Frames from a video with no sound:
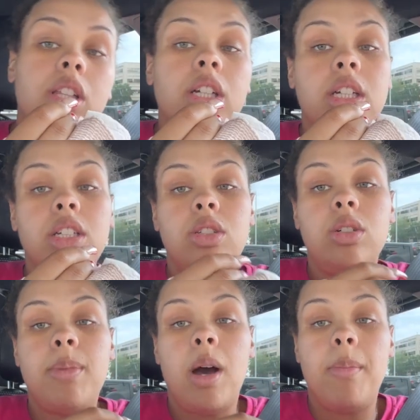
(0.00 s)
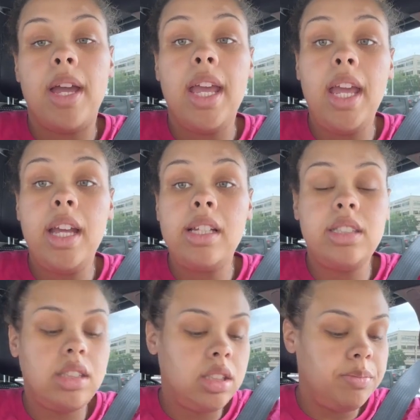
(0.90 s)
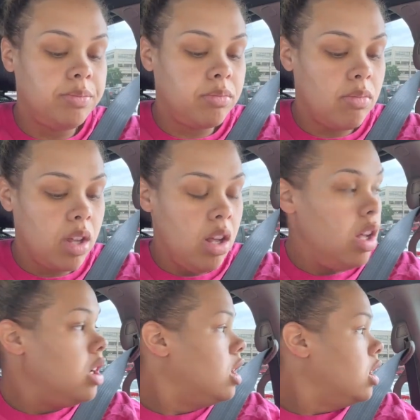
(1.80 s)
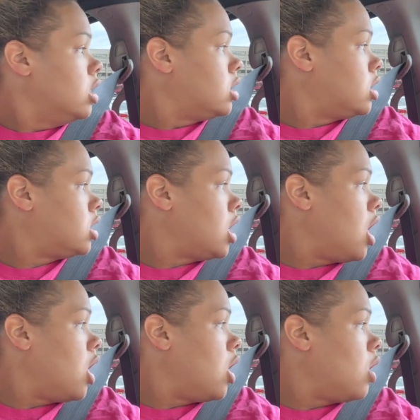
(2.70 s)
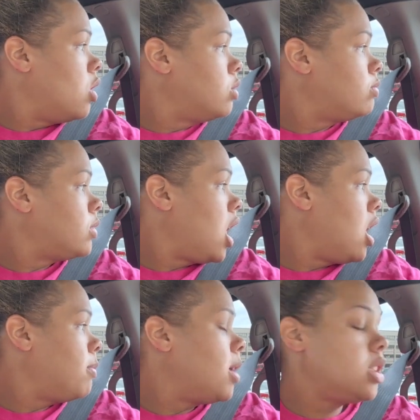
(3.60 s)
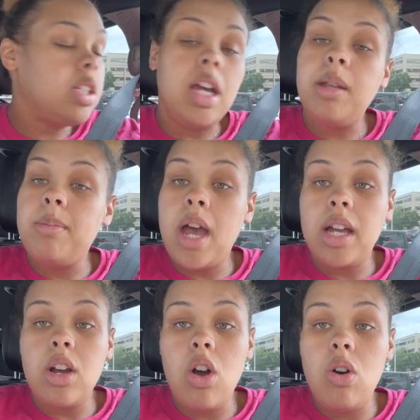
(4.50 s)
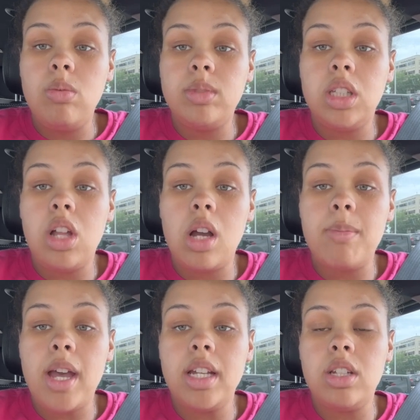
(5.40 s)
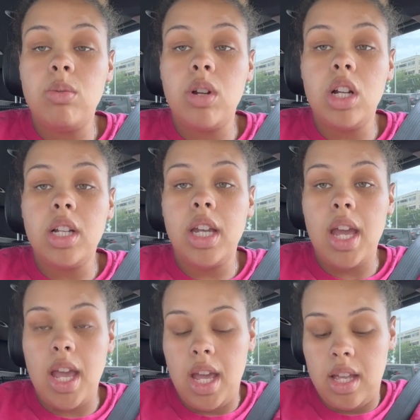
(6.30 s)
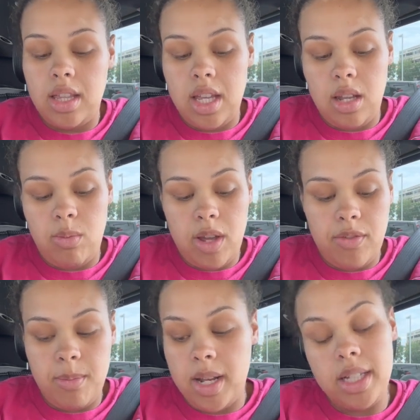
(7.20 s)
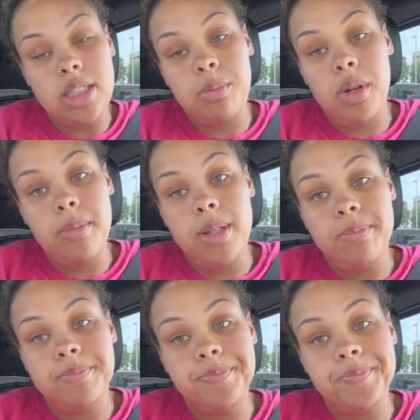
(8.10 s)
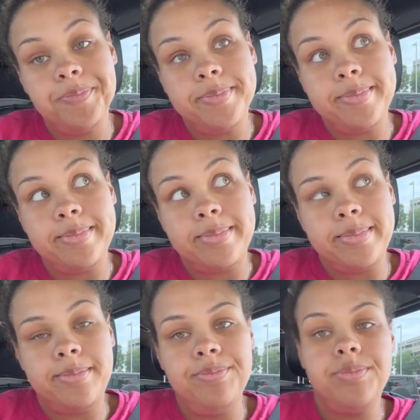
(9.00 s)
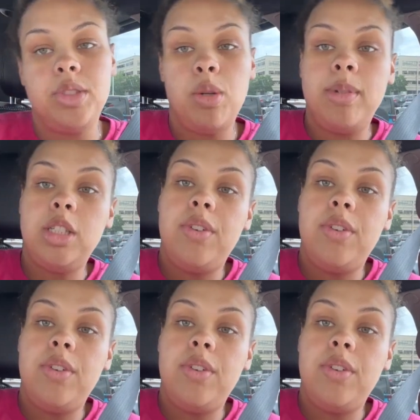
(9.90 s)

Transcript: they're going to do about my hands so yeah i'm about to head back home to log back into work and then wait for my next appointment so much